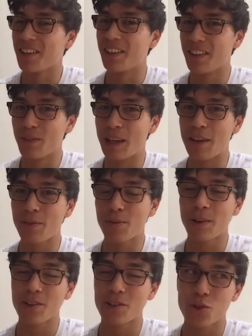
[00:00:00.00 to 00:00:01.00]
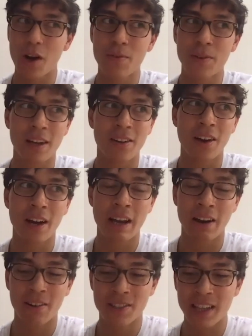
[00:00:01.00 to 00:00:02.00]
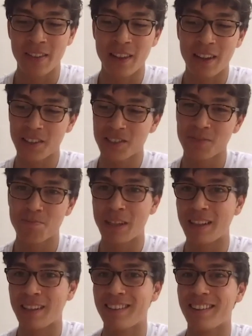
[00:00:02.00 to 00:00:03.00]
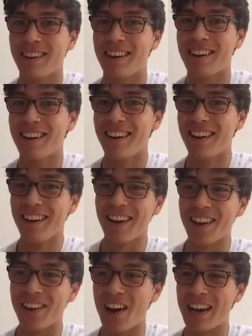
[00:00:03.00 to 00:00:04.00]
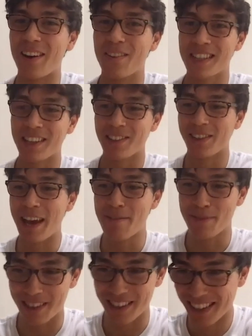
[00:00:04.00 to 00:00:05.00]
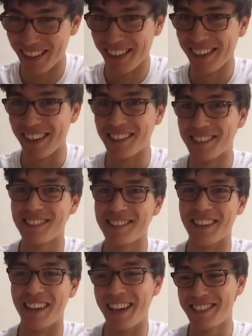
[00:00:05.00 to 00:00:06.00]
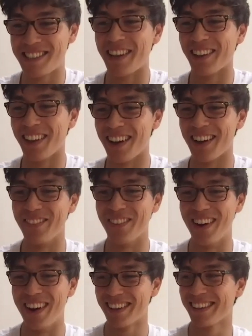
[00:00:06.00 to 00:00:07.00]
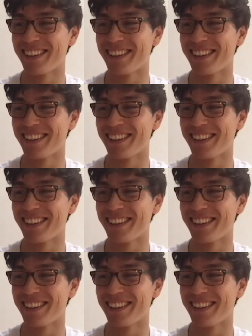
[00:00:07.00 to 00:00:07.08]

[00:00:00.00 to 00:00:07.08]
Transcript: Yeah, even when you're driving at 9 out of 10, that doesn't mean a 9 out of 10 on effort. It's still hard work.